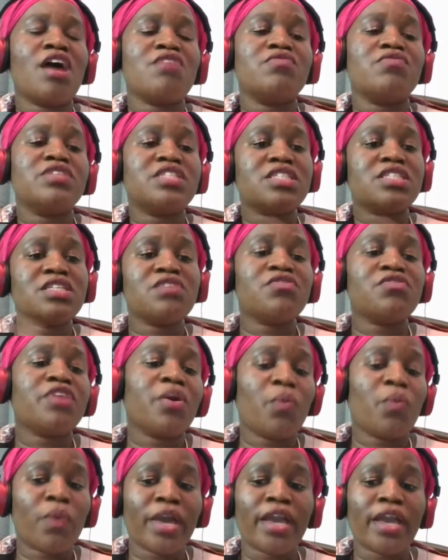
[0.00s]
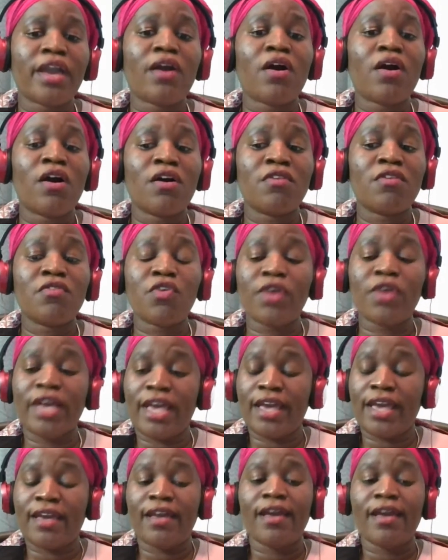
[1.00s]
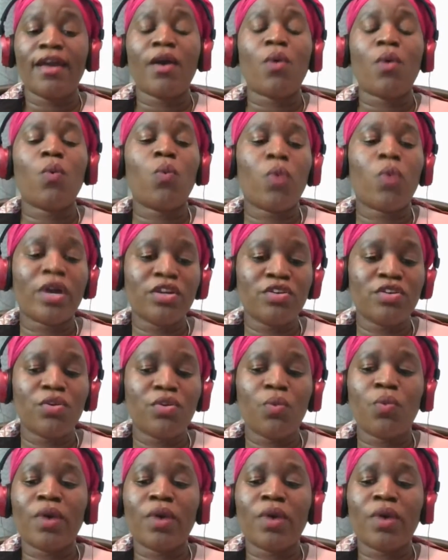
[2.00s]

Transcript: receiving way of, okay, what